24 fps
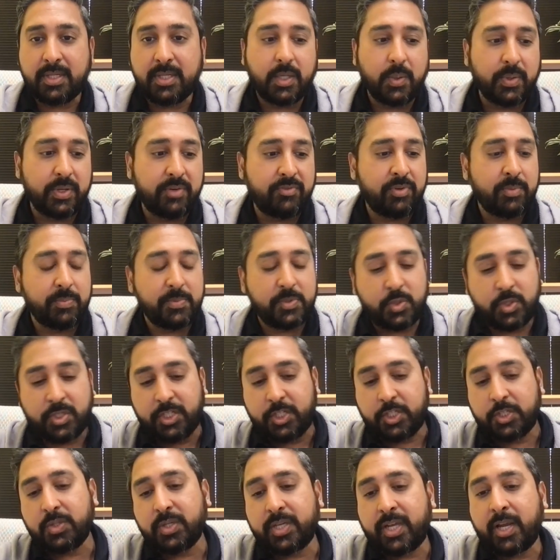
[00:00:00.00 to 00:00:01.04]
going from this
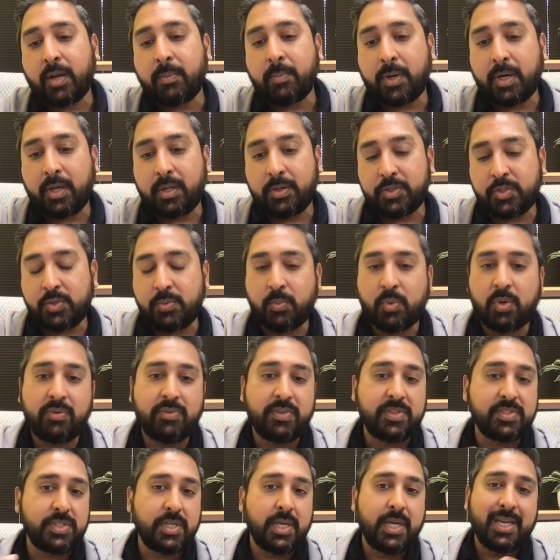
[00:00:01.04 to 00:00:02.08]
traditional care model to more of
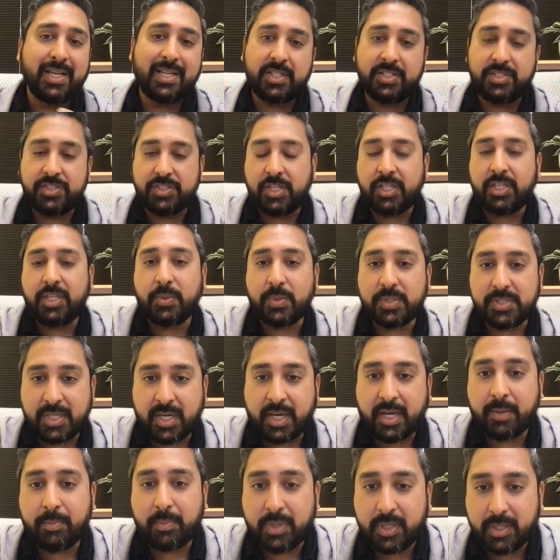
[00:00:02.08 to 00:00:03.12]
this continuous
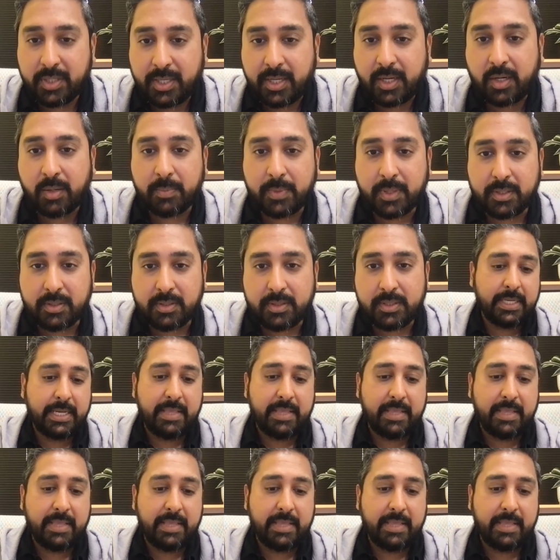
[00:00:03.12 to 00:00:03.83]
hybrid care model.